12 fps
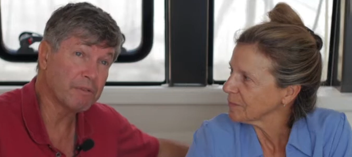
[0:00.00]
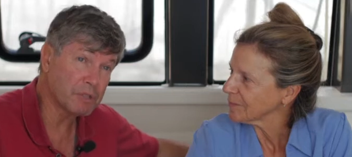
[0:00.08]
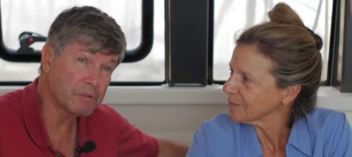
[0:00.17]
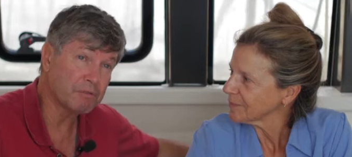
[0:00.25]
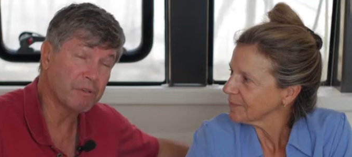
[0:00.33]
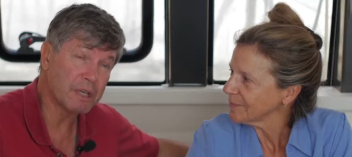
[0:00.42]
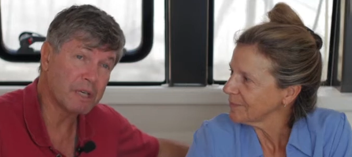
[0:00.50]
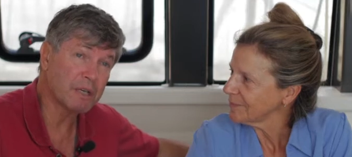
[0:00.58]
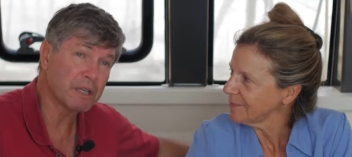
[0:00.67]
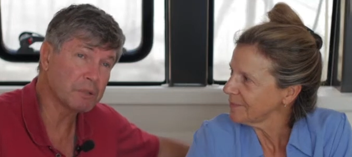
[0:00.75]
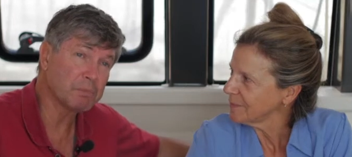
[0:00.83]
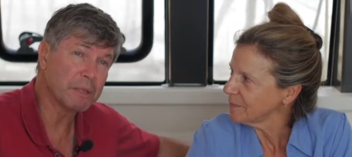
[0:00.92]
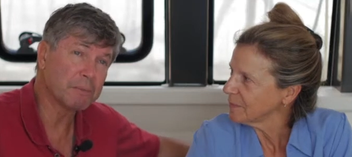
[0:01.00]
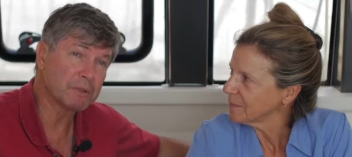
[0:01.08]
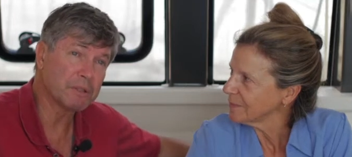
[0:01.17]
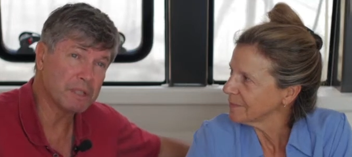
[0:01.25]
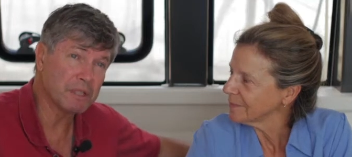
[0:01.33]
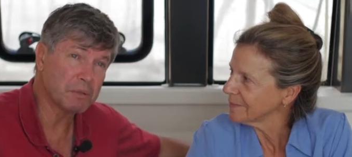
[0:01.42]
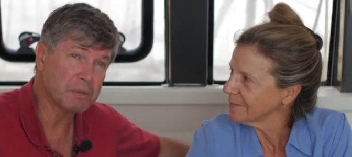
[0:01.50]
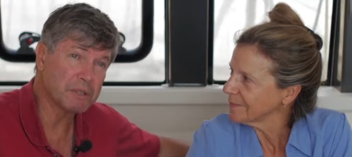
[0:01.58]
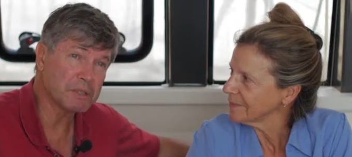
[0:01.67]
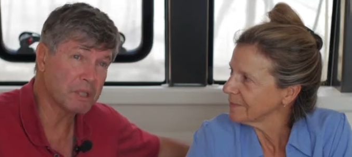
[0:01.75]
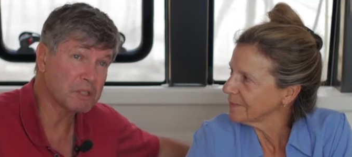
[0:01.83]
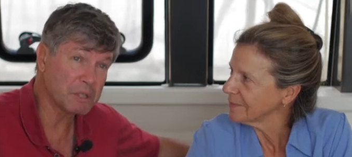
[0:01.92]
Speaker 1: just very nice people to deal
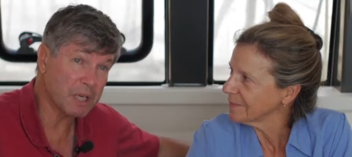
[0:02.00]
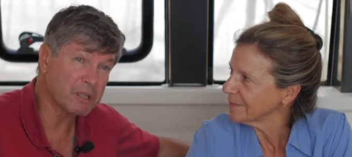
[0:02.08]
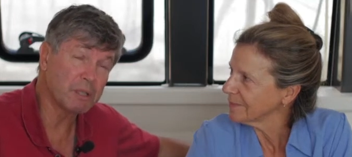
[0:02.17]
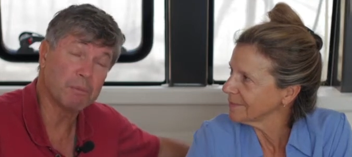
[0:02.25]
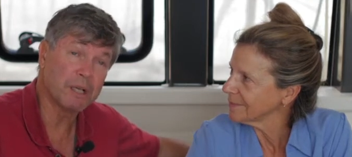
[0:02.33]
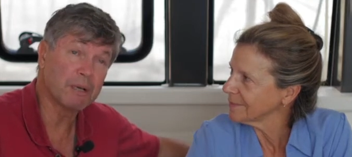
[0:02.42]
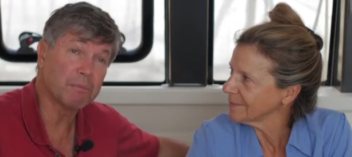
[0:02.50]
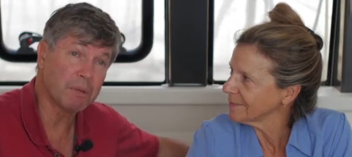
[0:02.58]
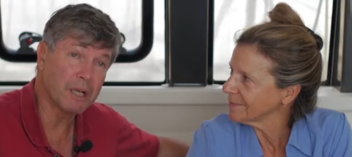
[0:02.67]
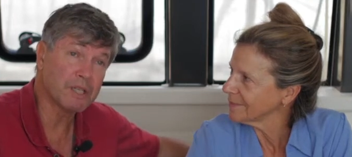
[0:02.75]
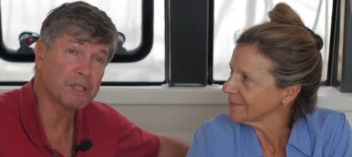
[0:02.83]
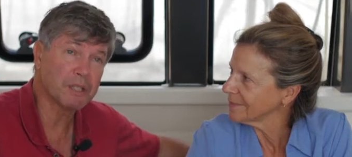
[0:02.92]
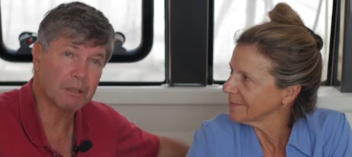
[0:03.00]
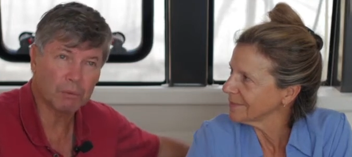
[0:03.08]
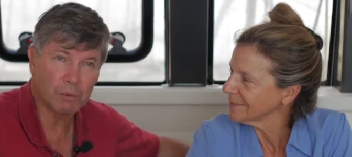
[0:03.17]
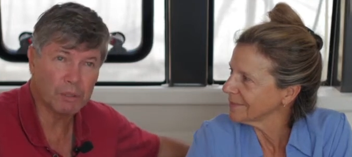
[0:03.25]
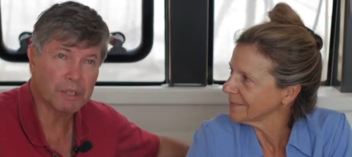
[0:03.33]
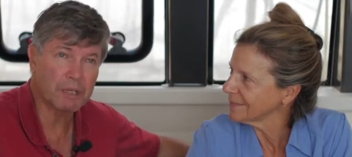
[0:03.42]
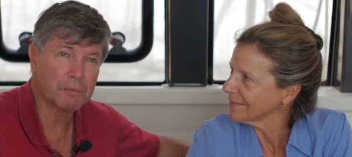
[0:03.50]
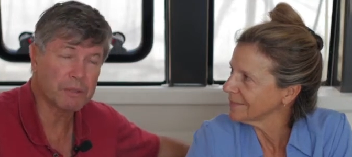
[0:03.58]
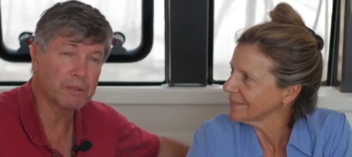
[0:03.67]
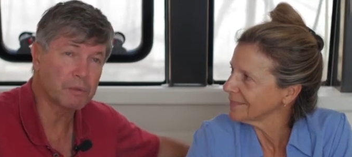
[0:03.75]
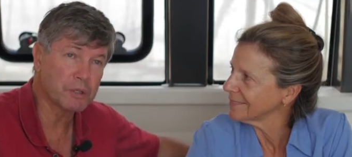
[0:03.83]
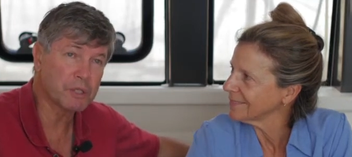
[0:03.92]
with. So it's actually been a pleasure working
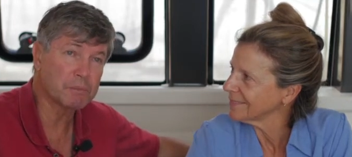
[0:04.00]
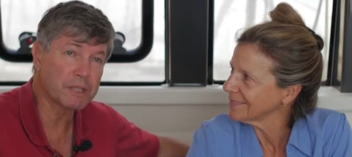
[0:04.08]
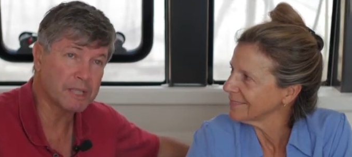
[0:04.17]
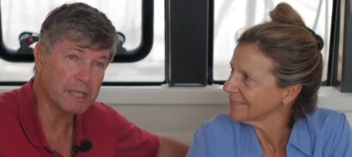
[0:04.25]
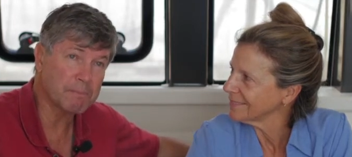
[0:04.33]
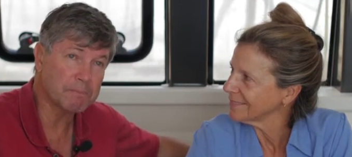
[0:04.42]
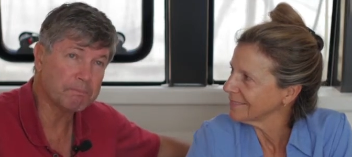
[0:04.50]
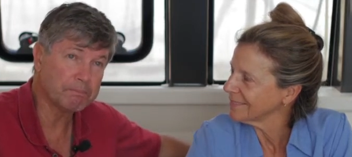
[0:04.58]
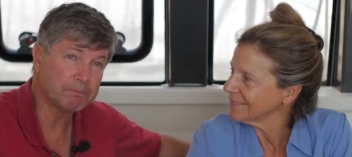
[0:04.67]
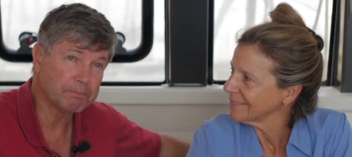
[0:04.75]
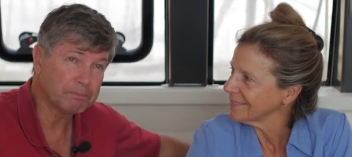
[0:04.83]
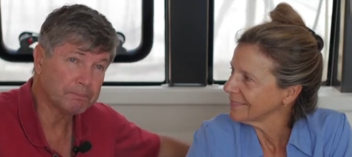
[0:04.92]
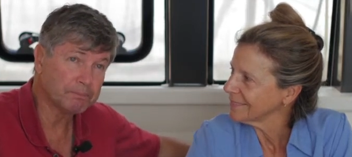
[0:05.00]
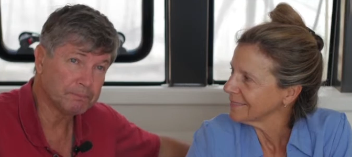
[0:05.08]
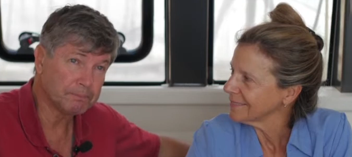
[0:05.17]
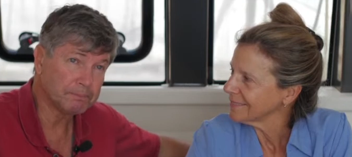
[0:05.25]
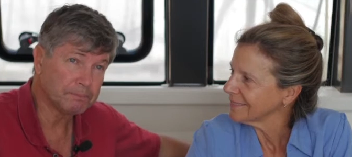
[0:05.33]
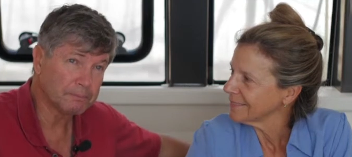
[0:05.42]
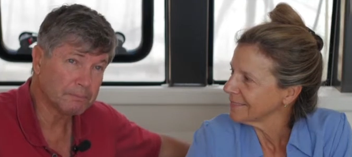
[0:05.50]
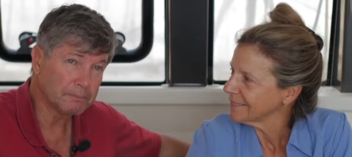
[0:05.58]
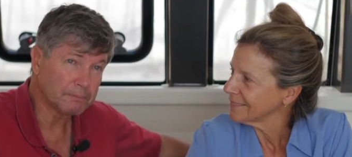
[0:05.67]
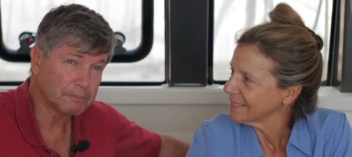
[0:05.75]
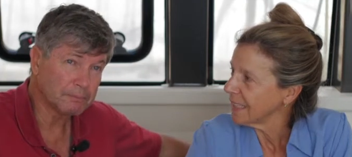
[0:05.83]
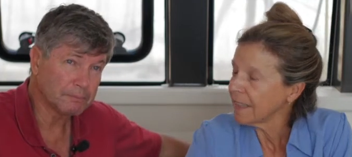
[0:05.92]
with the Outremer team.
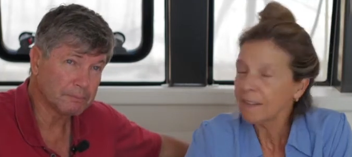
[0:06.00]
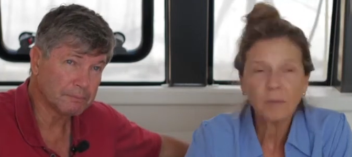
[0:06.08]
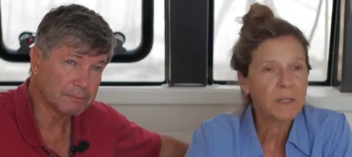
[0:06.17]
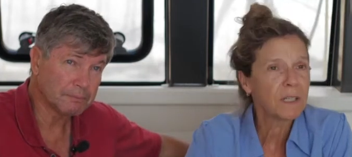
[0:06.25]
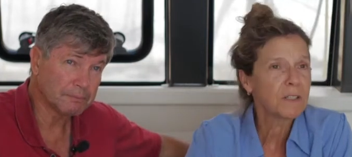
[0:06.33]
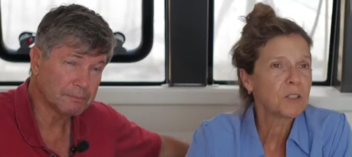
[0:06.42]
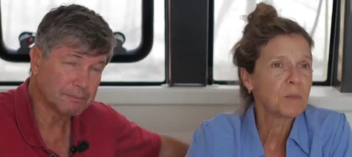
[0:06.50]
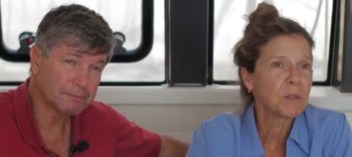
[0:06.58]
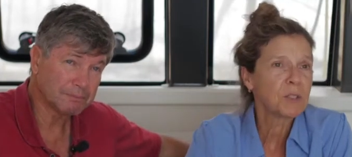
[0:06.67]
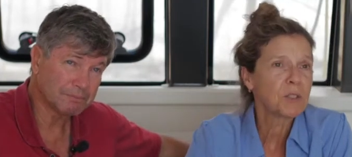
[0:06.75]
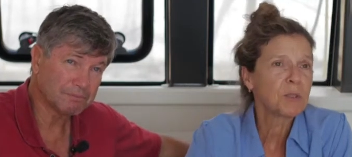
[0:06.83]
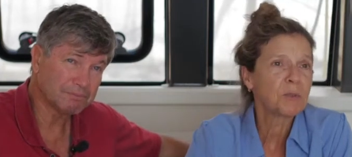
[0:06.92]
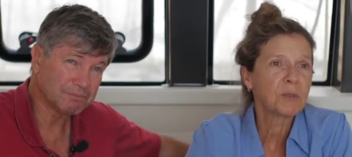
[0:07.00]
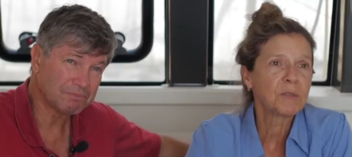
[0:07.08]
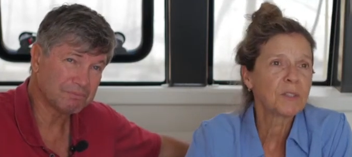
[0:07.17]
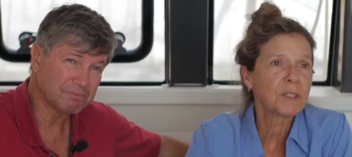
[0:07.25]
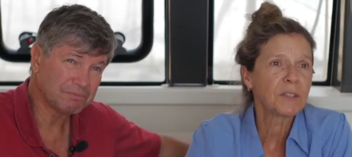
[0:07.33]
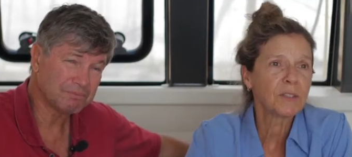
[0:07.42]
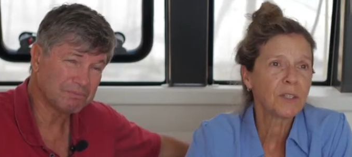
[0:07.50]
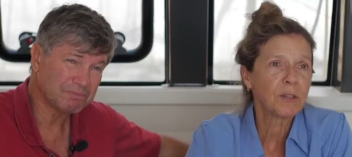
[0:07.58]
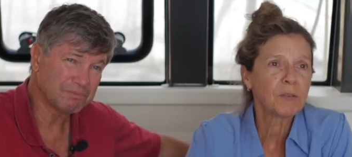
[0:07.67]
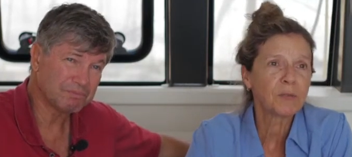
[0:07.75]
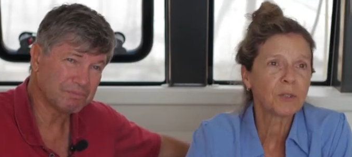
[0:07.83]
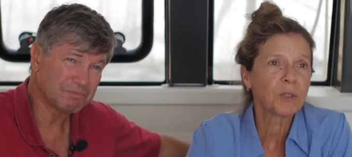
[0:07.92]
Speaker 2: And the management, too. We've done a
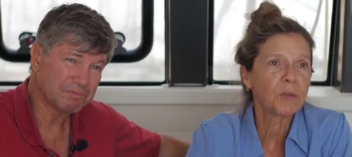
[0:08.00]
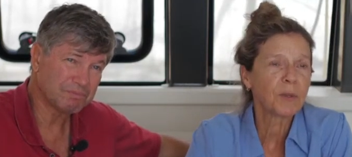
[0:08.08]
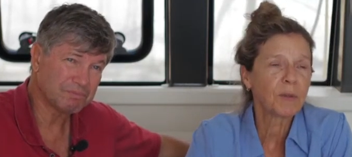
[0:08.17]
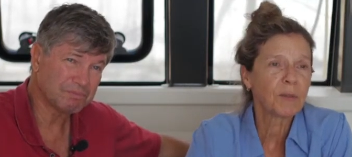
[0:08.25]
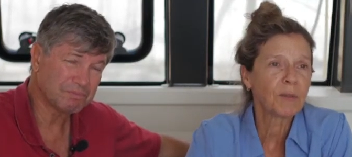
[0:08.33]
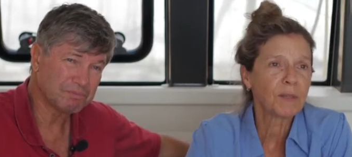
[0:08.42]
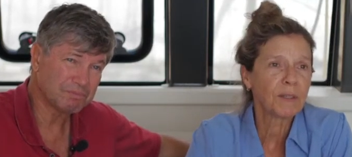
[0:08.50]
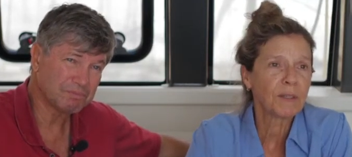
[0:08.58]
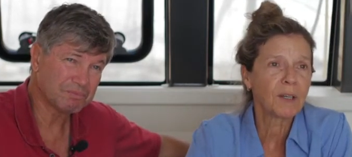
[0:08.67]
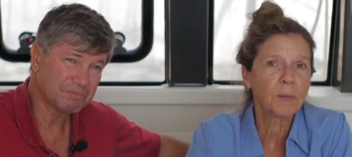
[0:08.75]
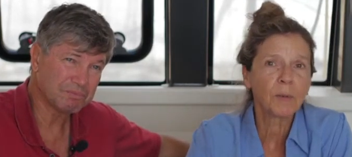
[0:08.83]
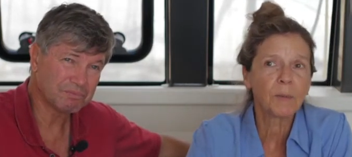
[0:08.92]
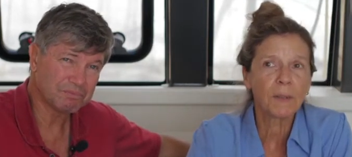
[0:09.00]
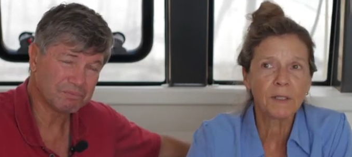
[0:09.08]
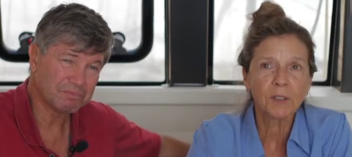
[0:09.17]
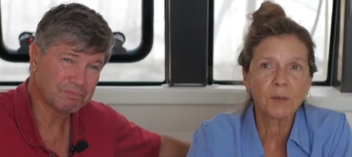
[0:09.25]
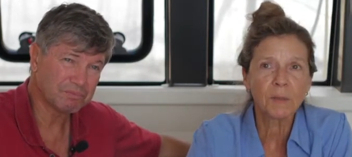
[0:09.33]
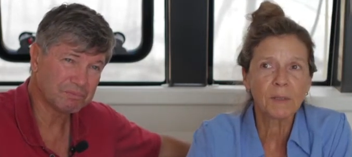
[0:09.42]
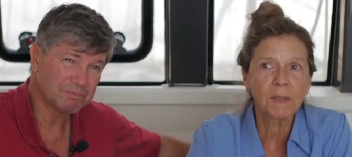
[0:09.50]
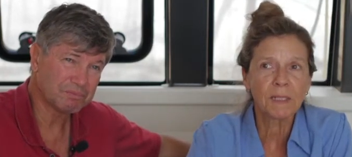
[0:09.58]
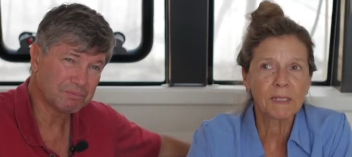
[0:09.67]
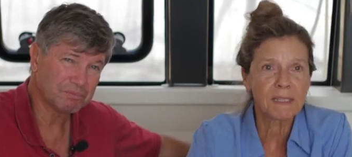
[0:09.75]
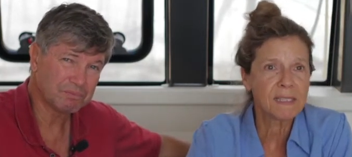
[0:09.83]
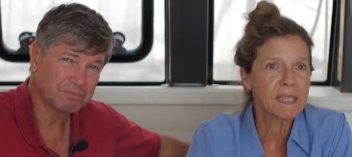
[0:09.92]
lot of work with the upper
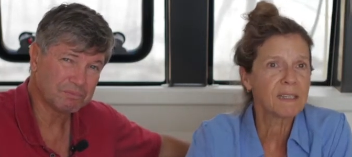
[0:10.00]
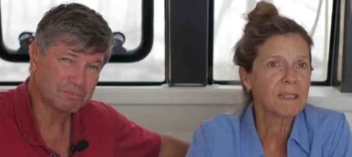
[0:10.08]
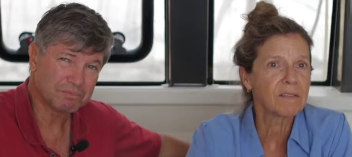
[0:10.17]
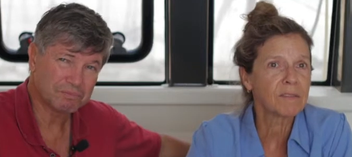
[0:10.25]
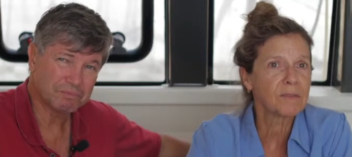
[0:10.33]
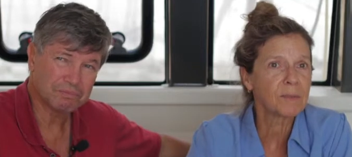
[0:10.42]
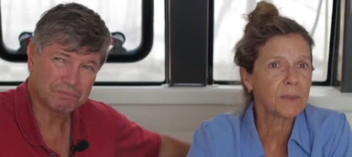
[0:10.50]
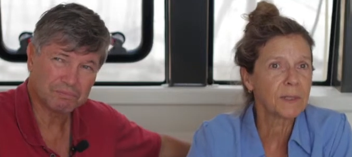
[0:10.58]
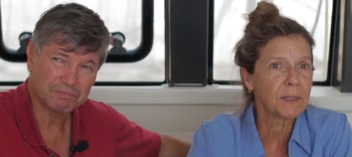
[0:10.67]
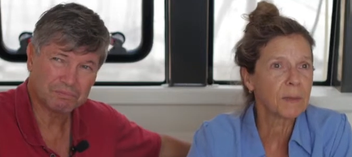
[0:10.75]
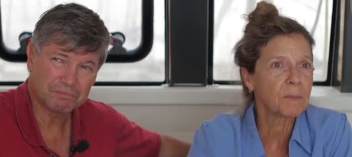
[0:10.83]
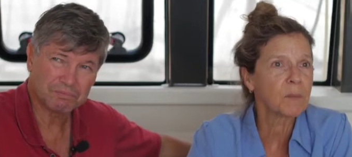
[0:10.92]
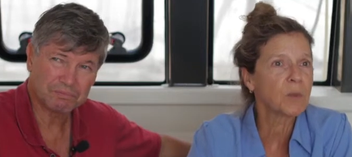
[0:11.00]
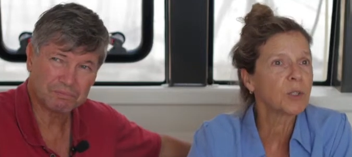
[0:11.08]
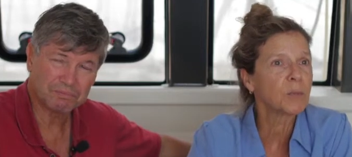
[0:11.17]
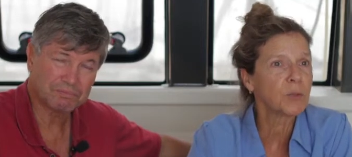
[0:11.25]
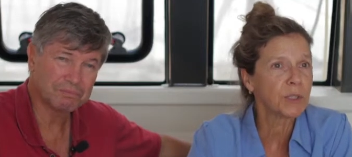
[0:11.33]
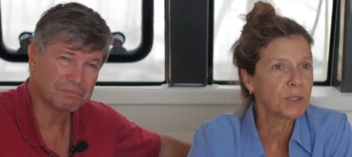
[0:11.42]
management as they have become more and more